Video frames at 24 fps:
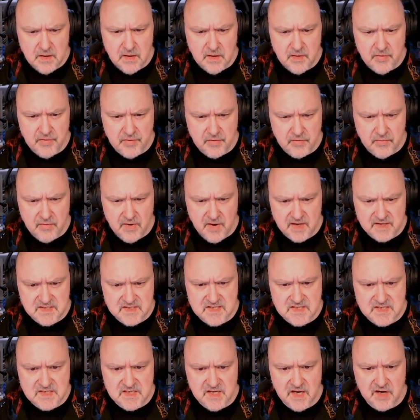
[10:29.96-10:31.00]
the
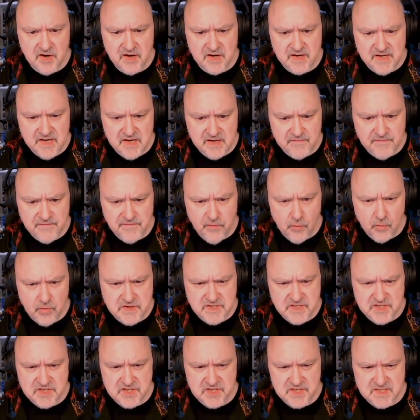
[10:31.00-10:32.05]
crusts, and I'd need four
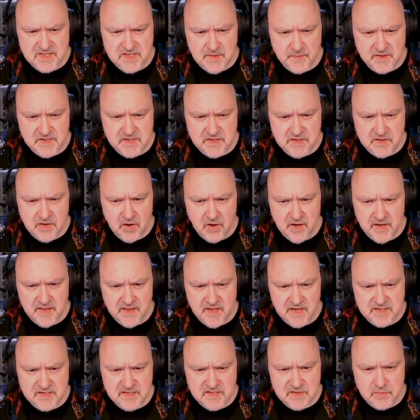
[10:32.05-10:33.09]
digits something to nine.
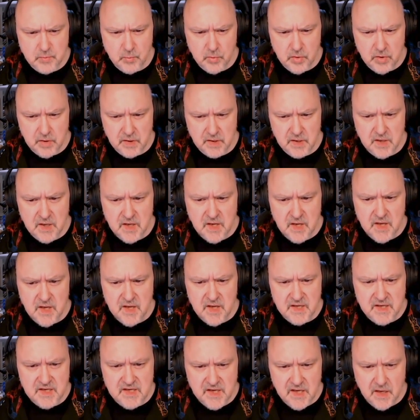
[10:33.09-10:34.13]
That doesn't work.
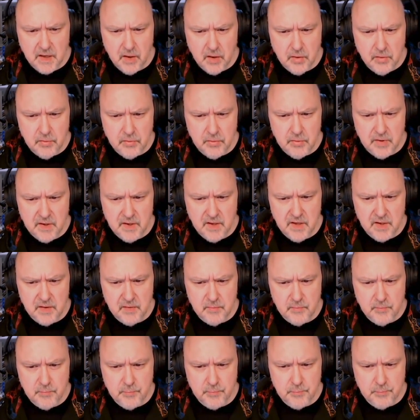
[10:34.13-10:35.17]
Yellow
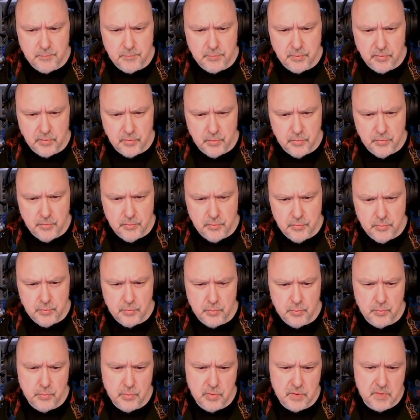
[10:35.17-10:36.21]
and blue
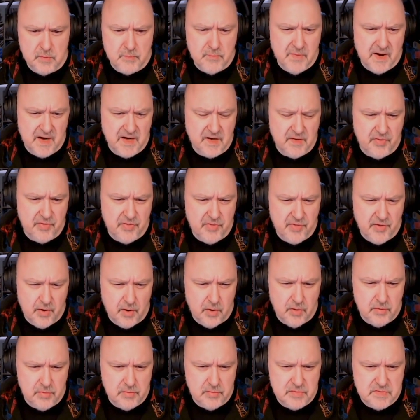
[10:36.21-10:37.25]
would make
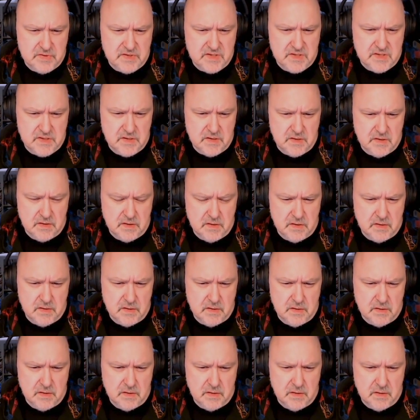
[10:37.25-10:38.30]
those.
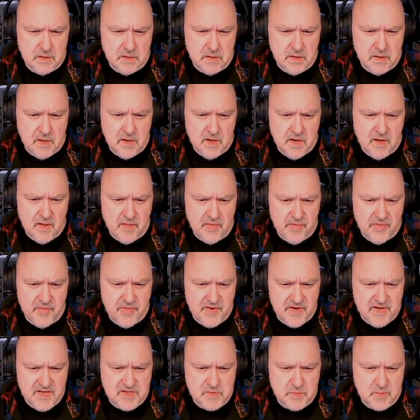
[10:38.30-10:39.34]

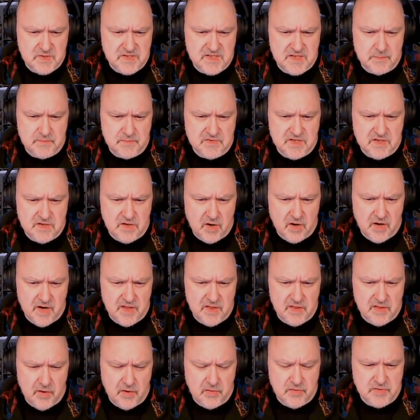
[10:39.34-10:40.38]
These would sum to
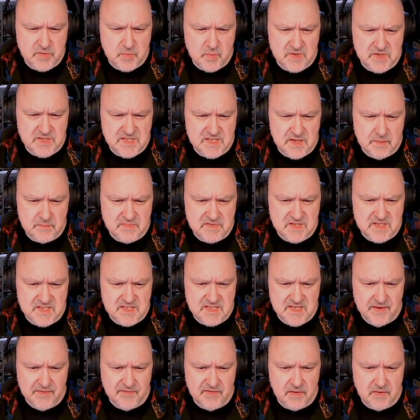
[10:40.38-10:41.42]
nine, those would sum to
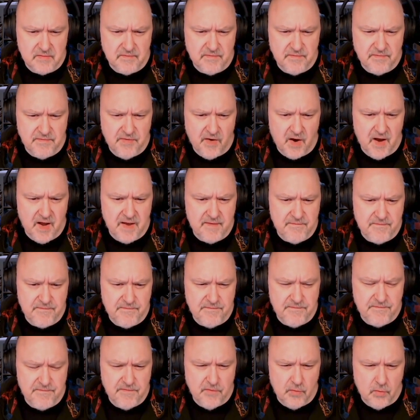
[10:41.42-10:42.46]
seven. Five,
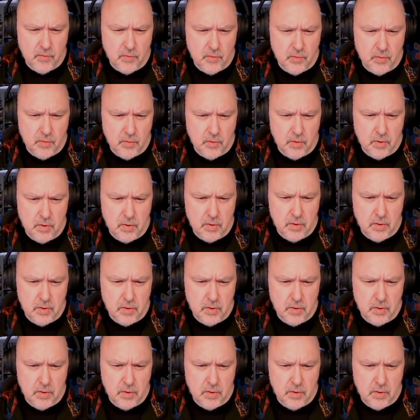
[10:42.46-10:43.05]
four,